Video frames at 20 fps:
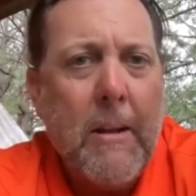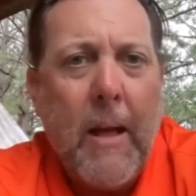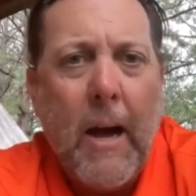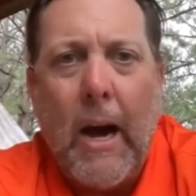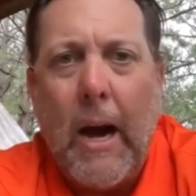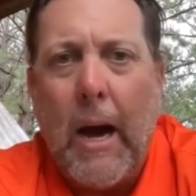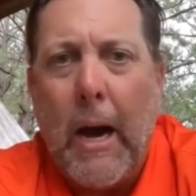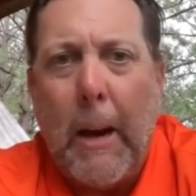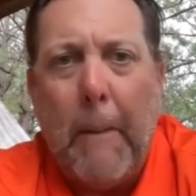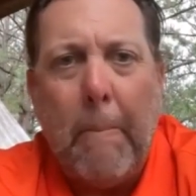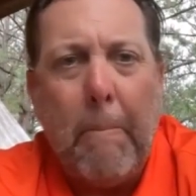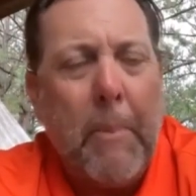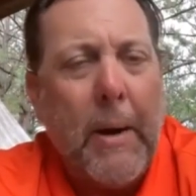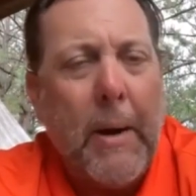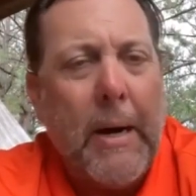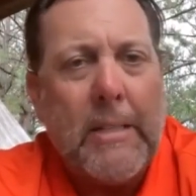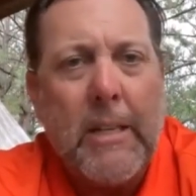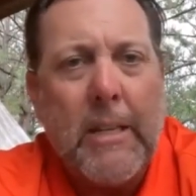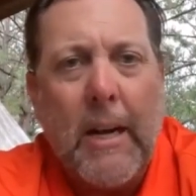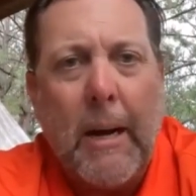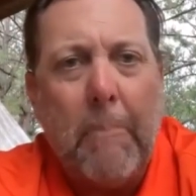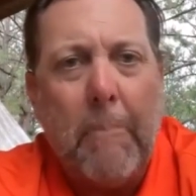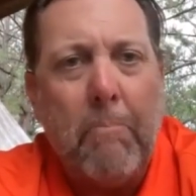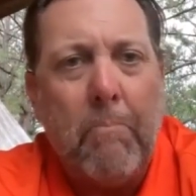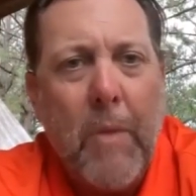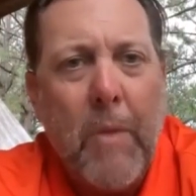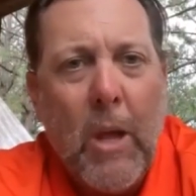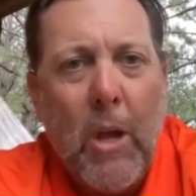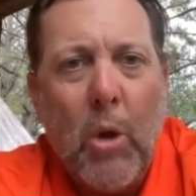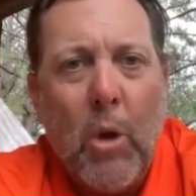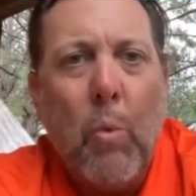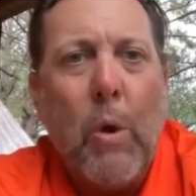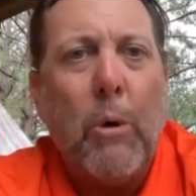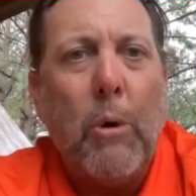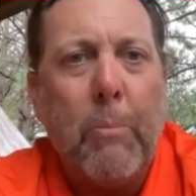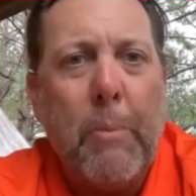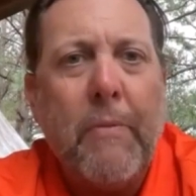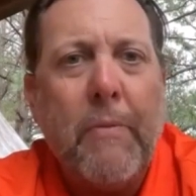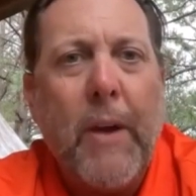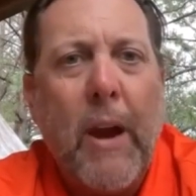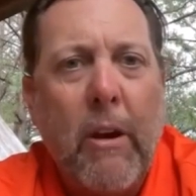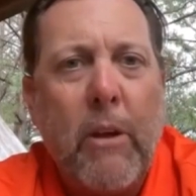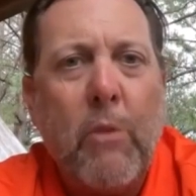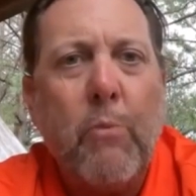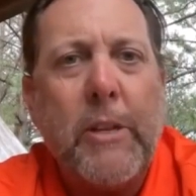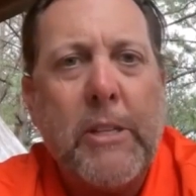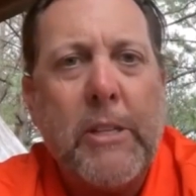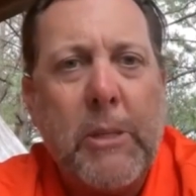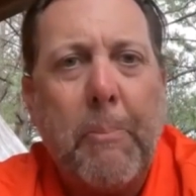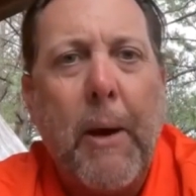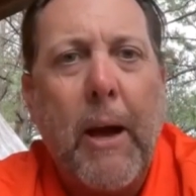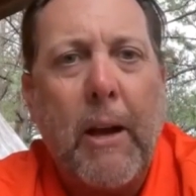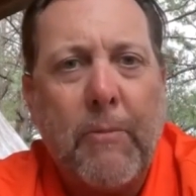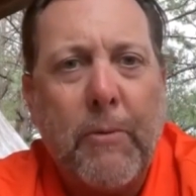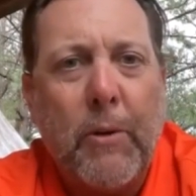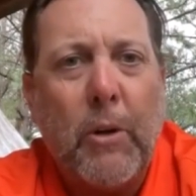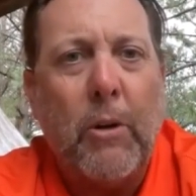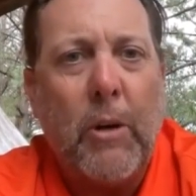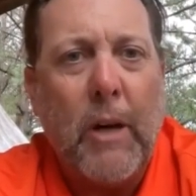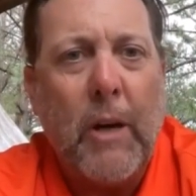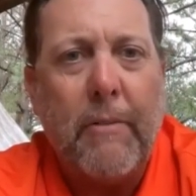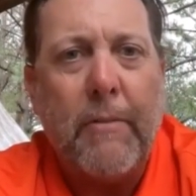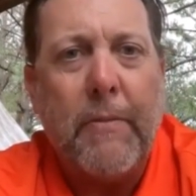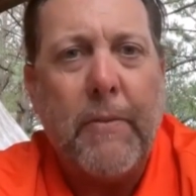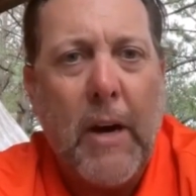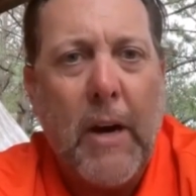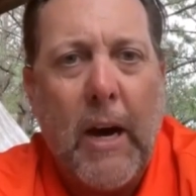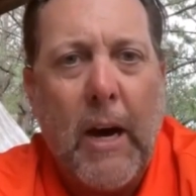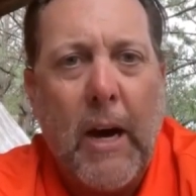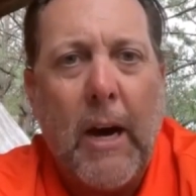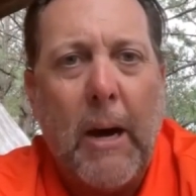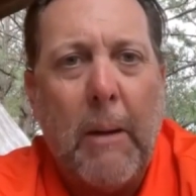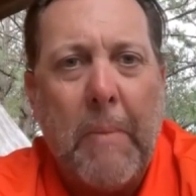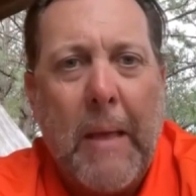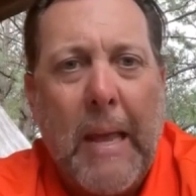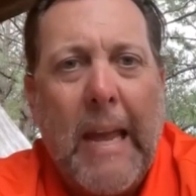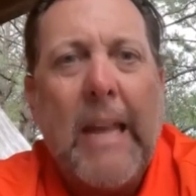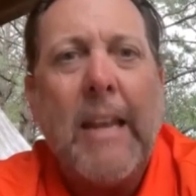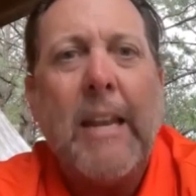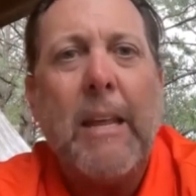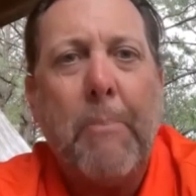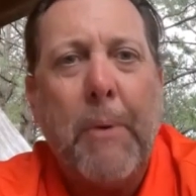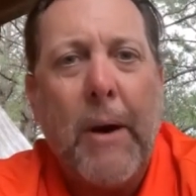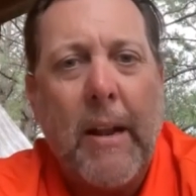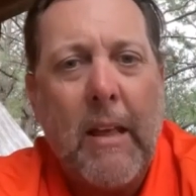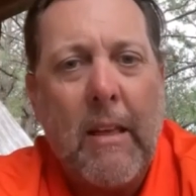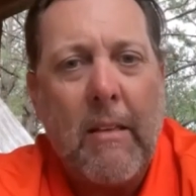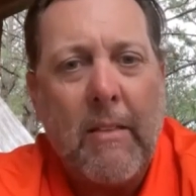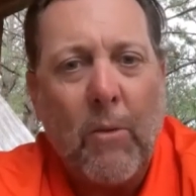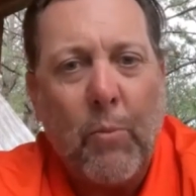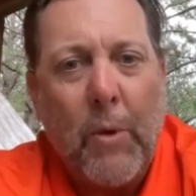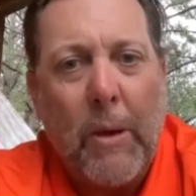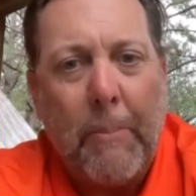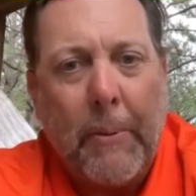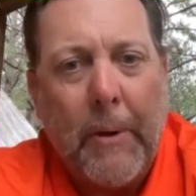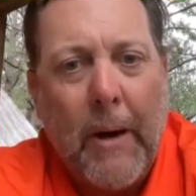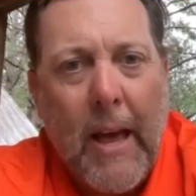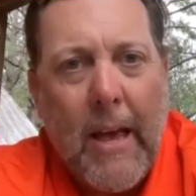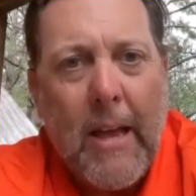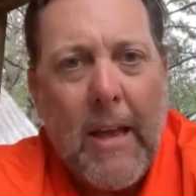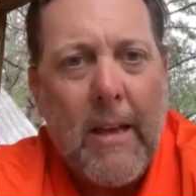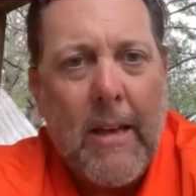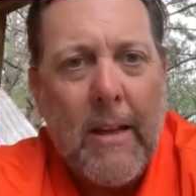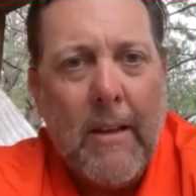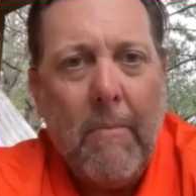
We will be very respectful of anybody that we play.